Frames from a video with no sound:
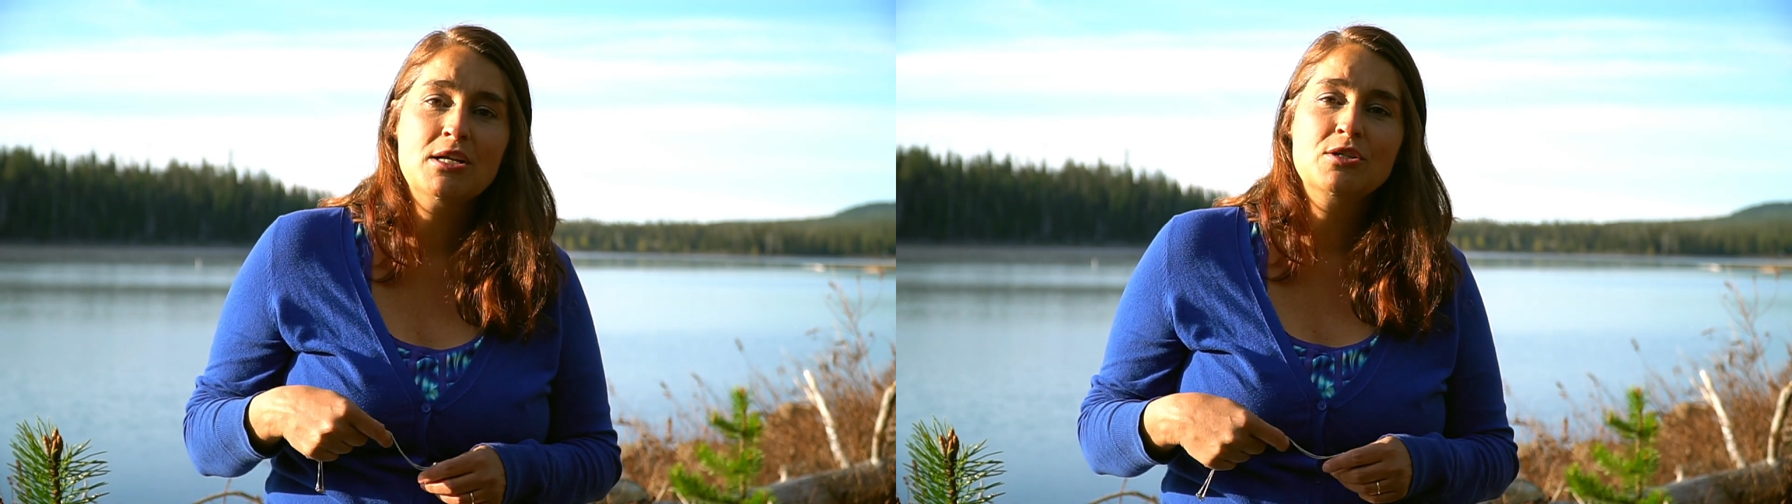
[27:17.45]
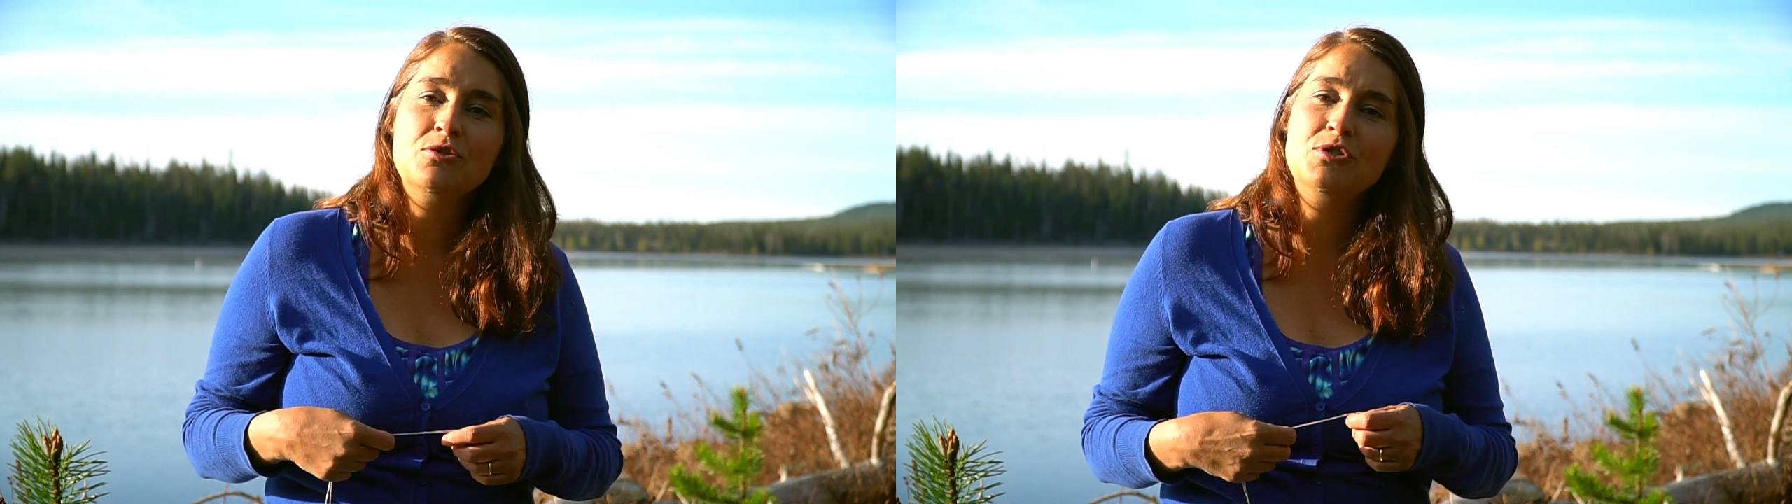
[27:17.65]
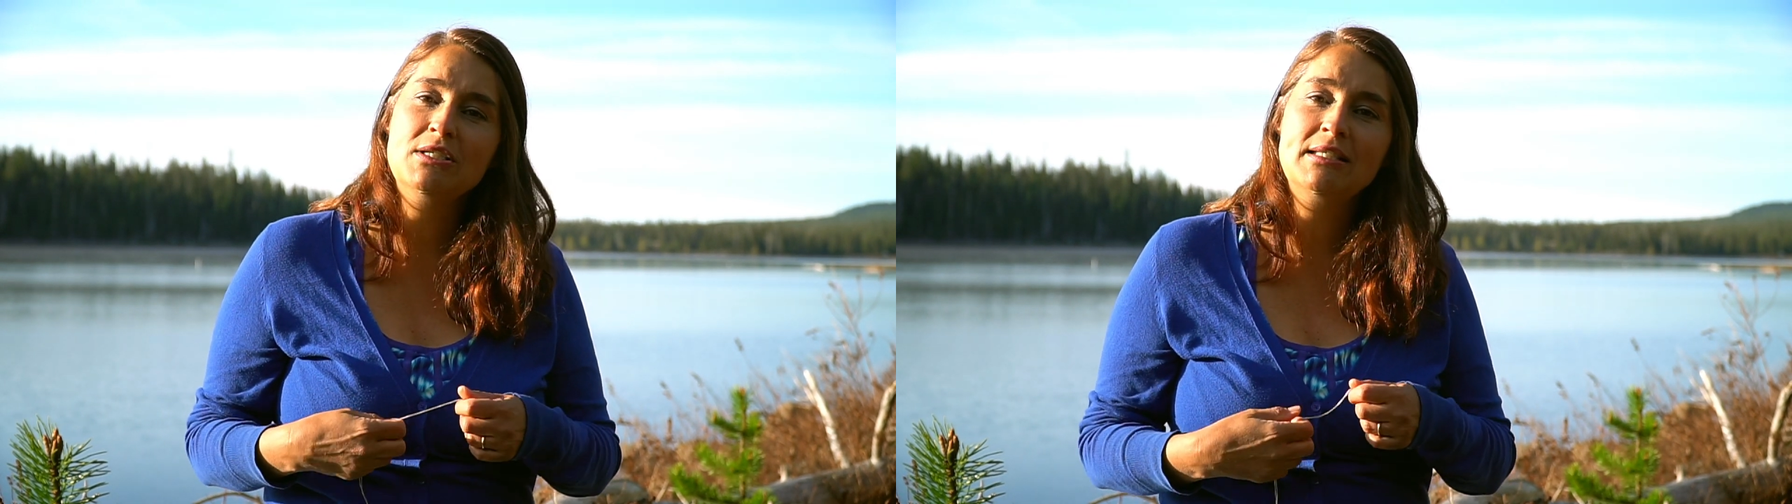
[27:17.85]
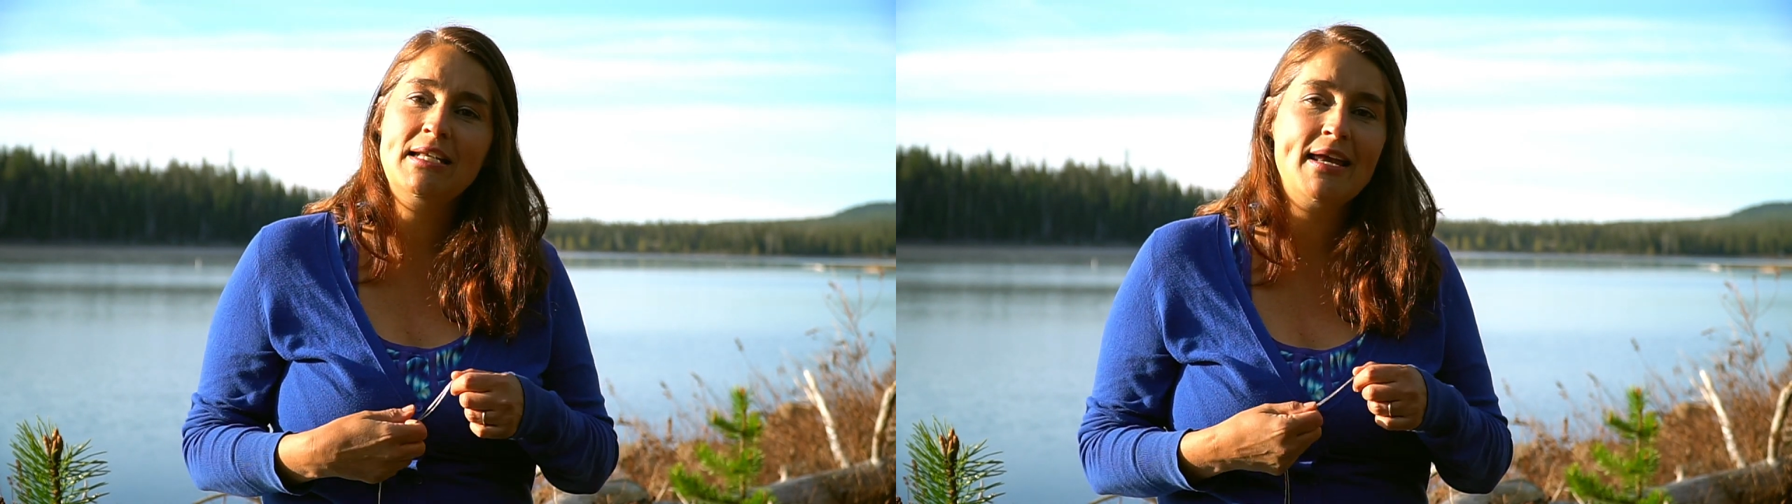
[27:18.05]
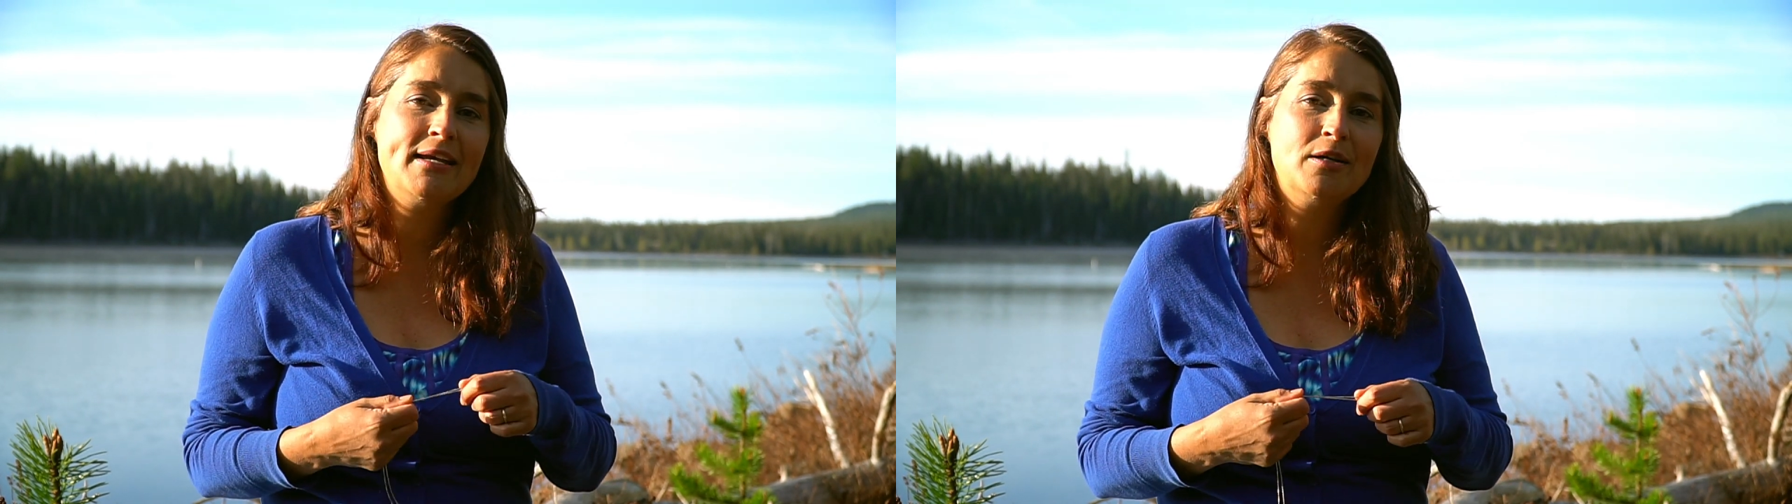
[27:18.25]
So just
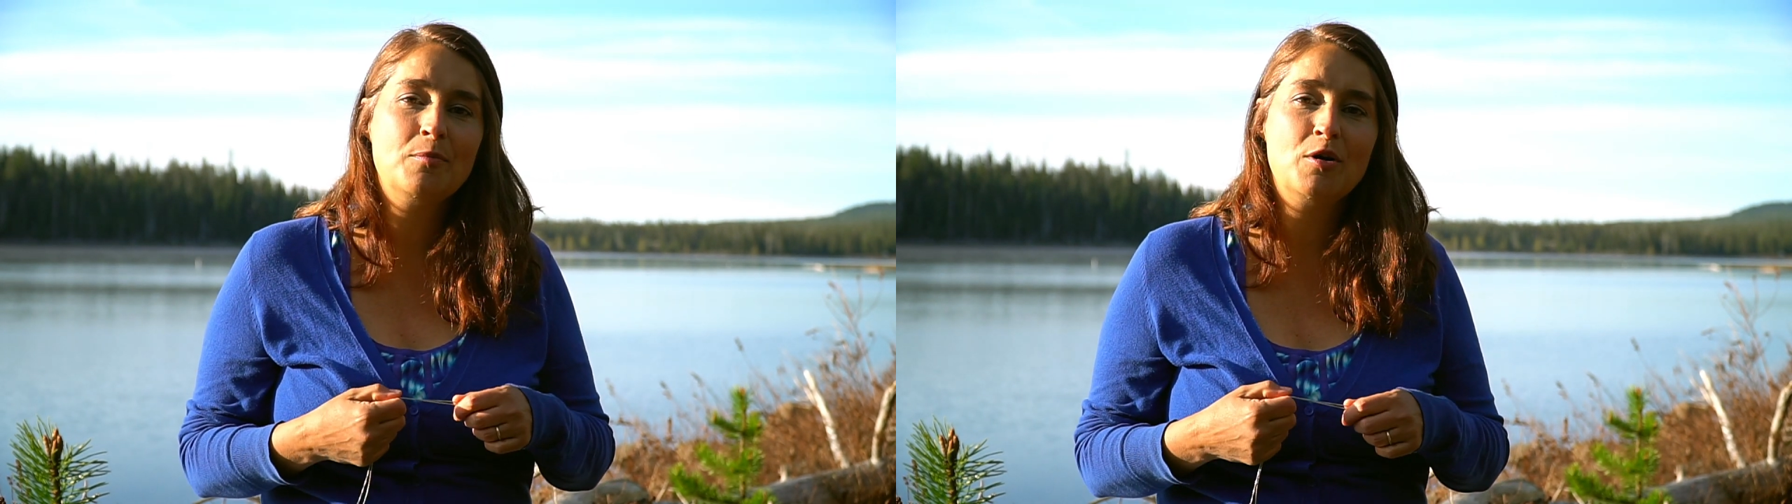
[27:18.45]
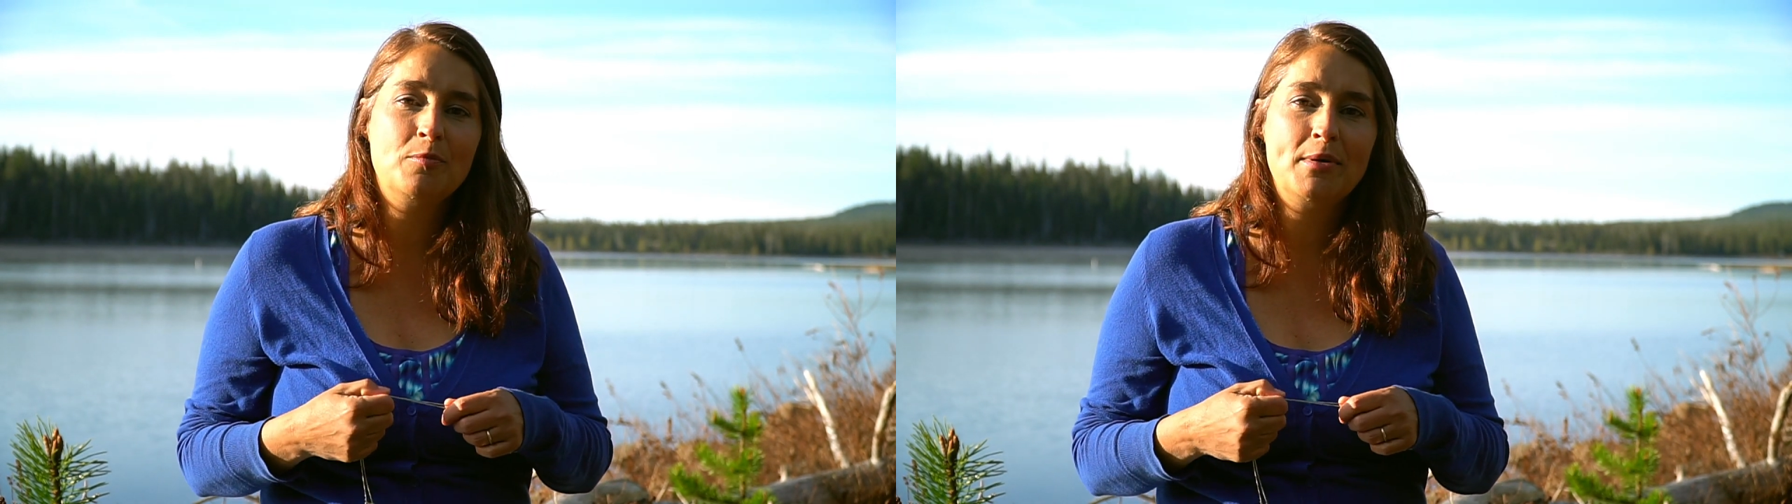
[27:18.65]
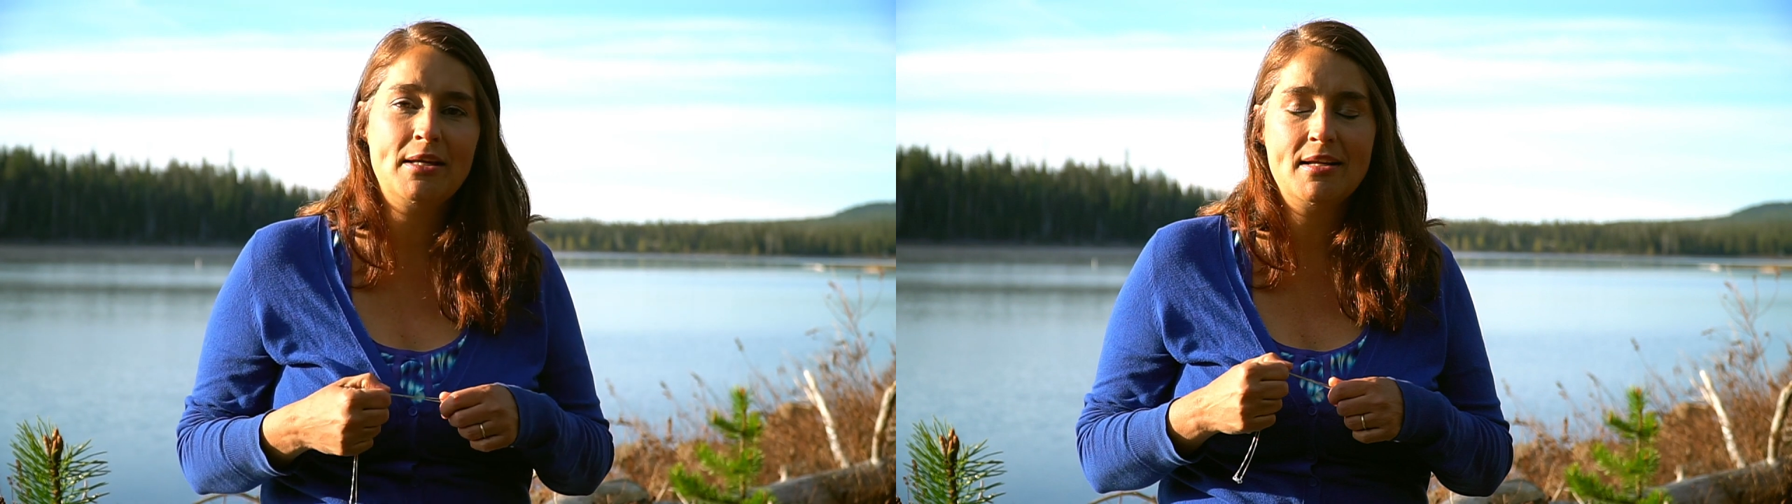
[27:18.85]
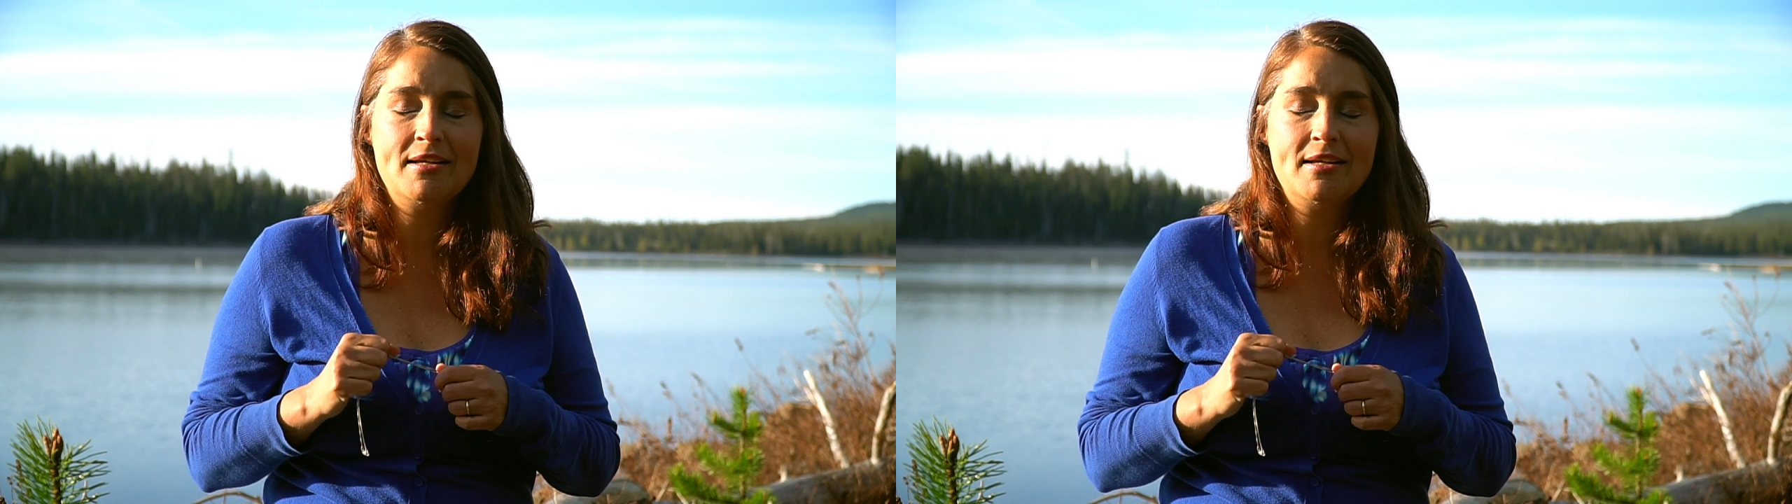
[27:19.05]
take a moment,